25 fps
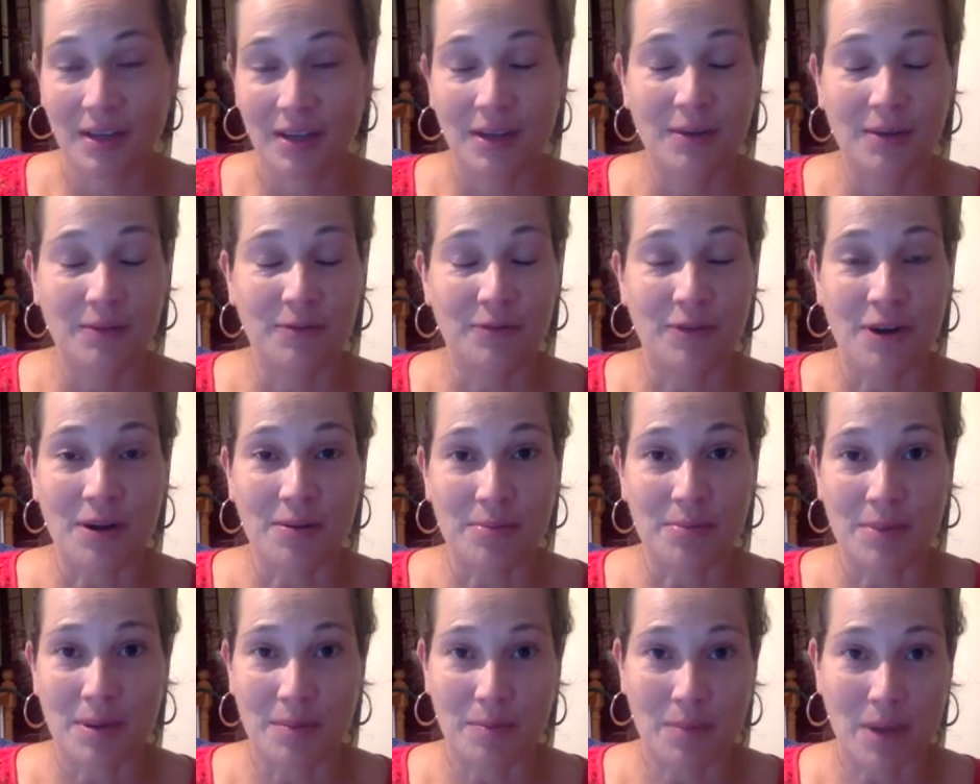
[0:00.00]

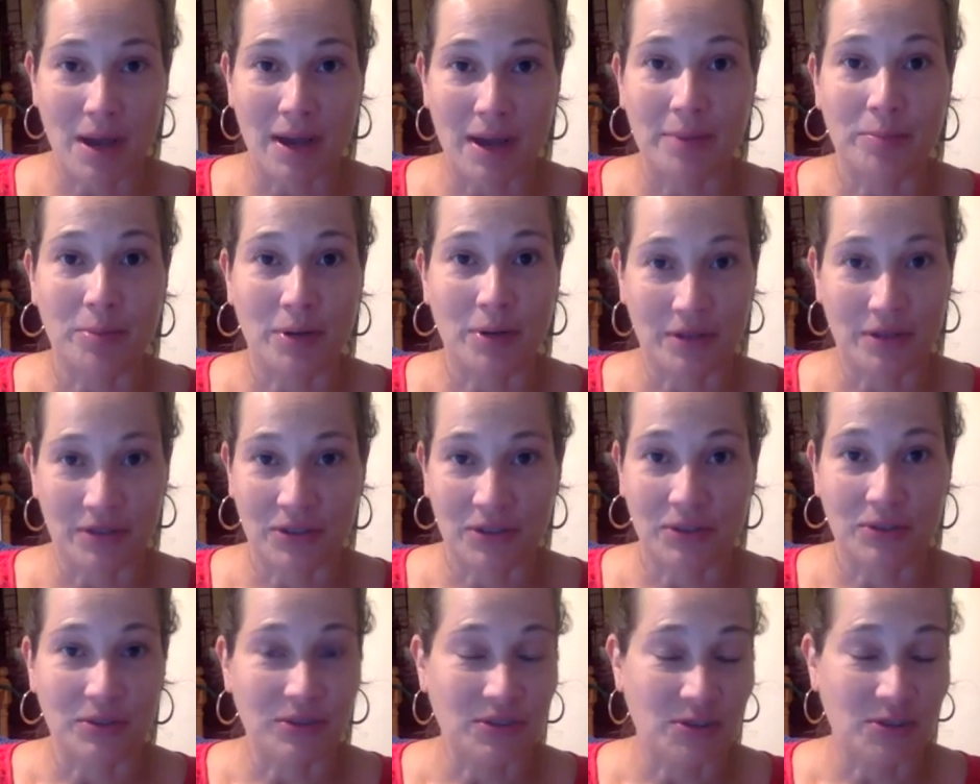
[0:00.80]
from my
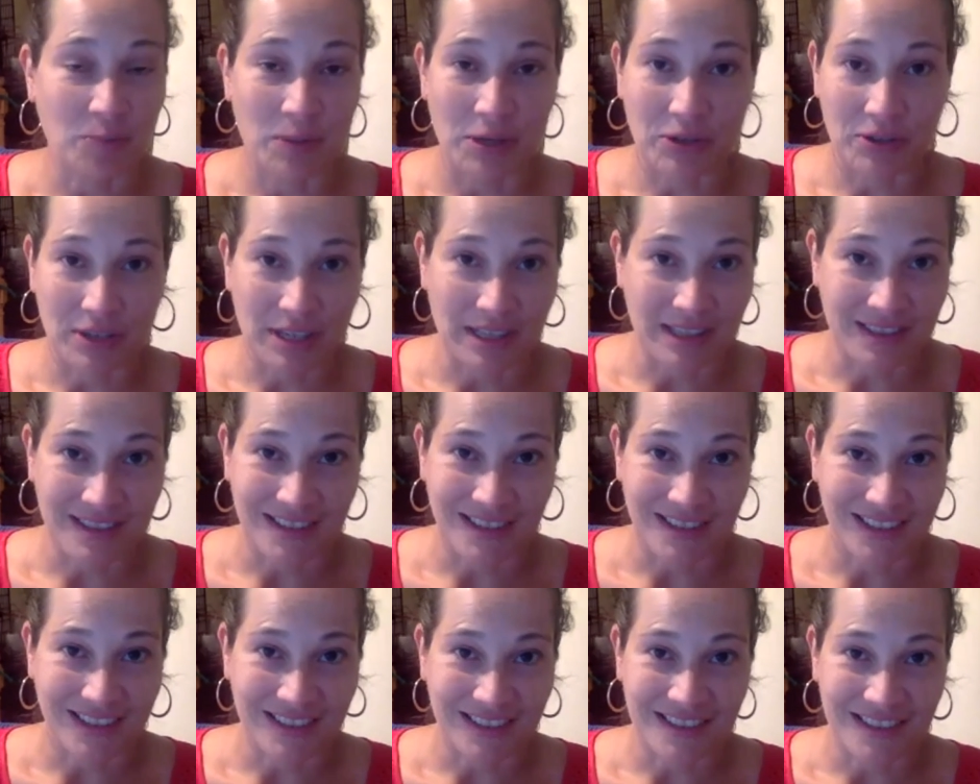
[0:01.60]
personal
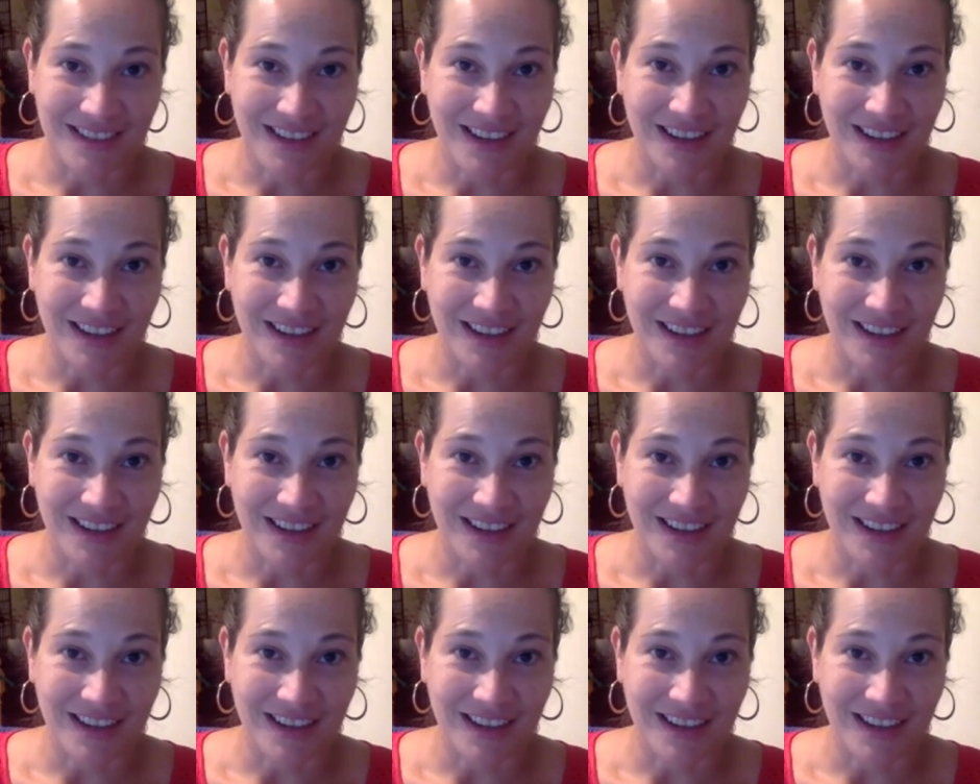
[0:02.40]
experiences.